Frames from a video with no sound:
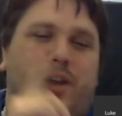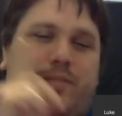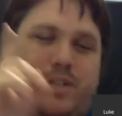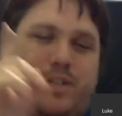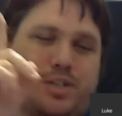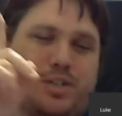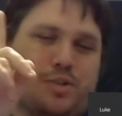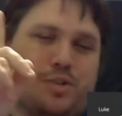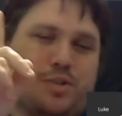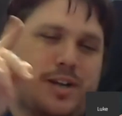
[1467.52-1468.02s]
a
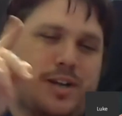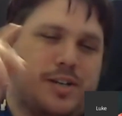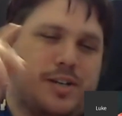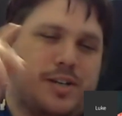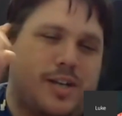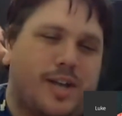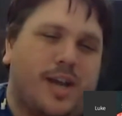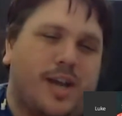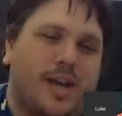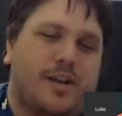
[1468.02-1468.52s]
trick to
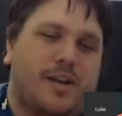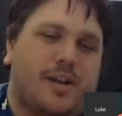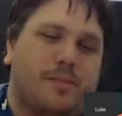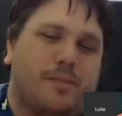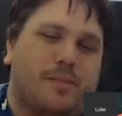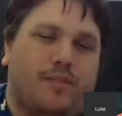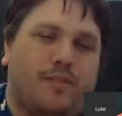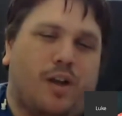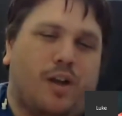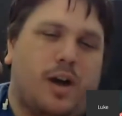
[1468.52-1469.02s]
get you to
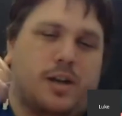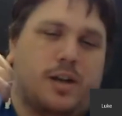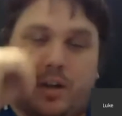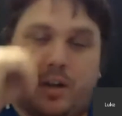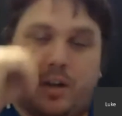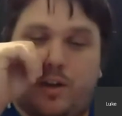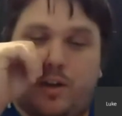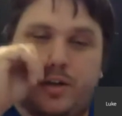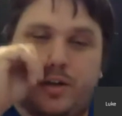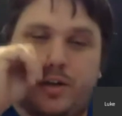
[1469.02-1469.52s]
breathe low. I
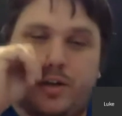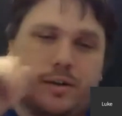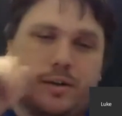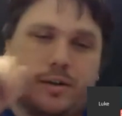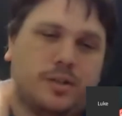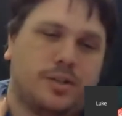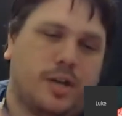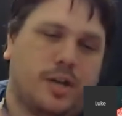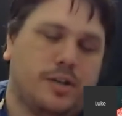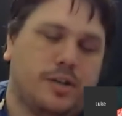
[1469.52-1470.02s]
actually learned
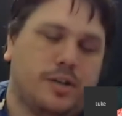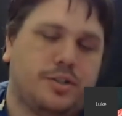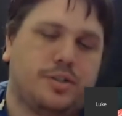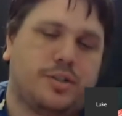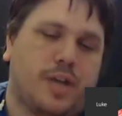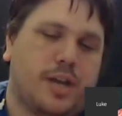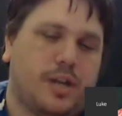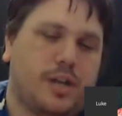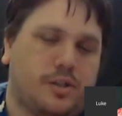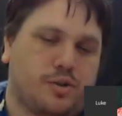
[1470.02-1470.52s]
it because I
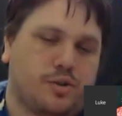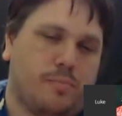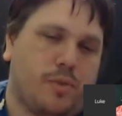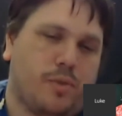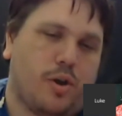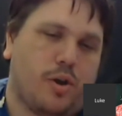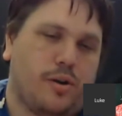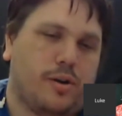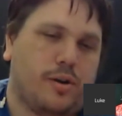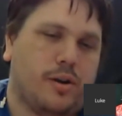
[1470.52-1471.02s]
used to study
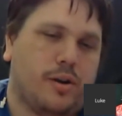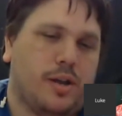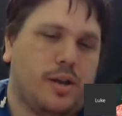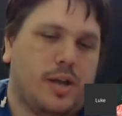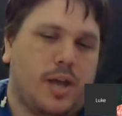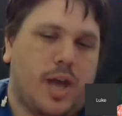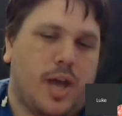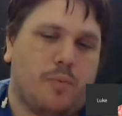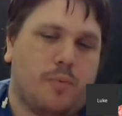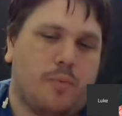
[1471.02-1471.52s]
trombone,
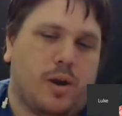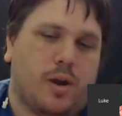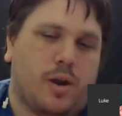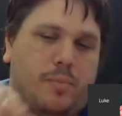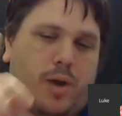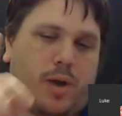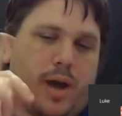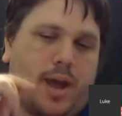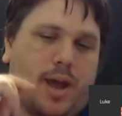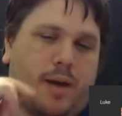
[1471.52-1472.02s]
and one
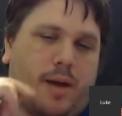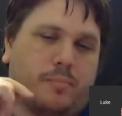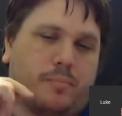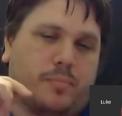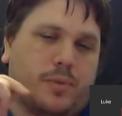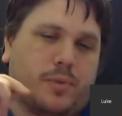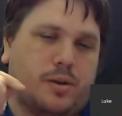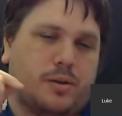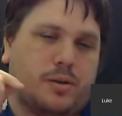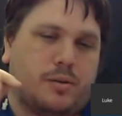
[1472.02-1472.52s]
of my
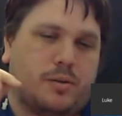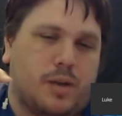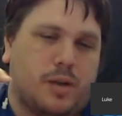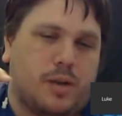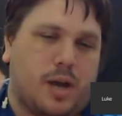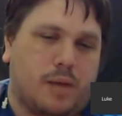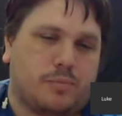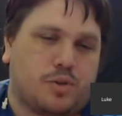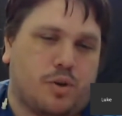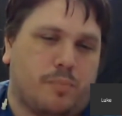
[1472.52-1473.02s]

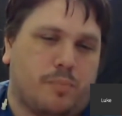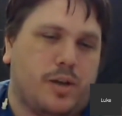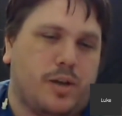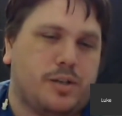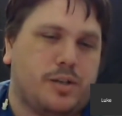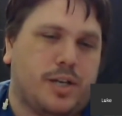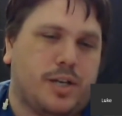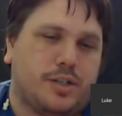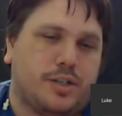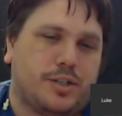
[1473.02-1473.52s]
trombone
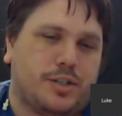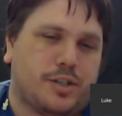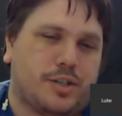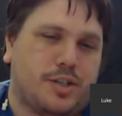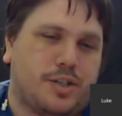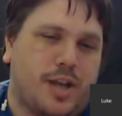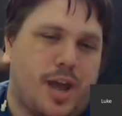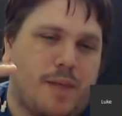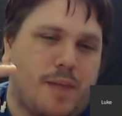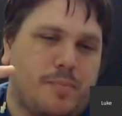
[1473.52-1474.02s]
teachers
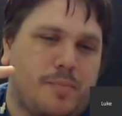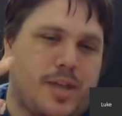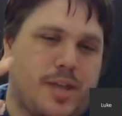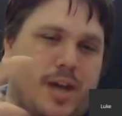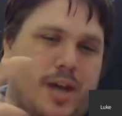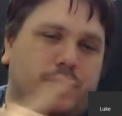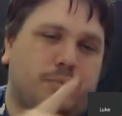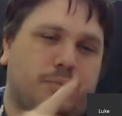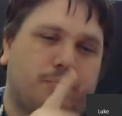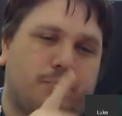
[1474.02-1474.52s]
actually gave me
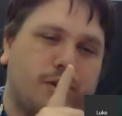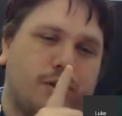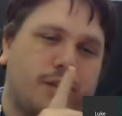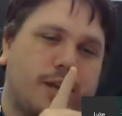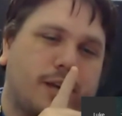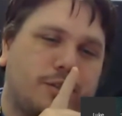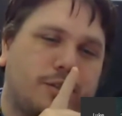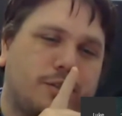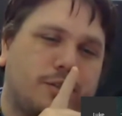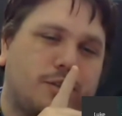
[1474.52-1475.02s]
that as a breathing
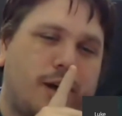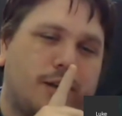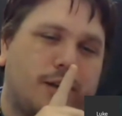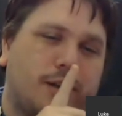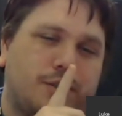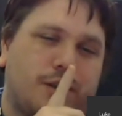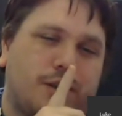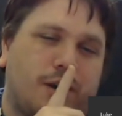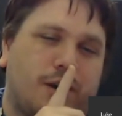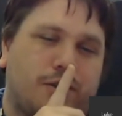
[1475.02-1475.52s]

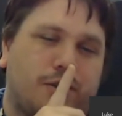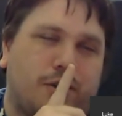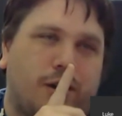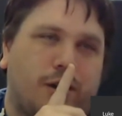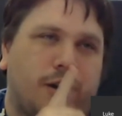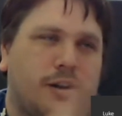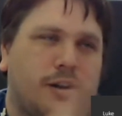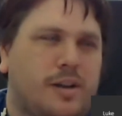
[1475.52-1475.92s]
exercise. So I thought,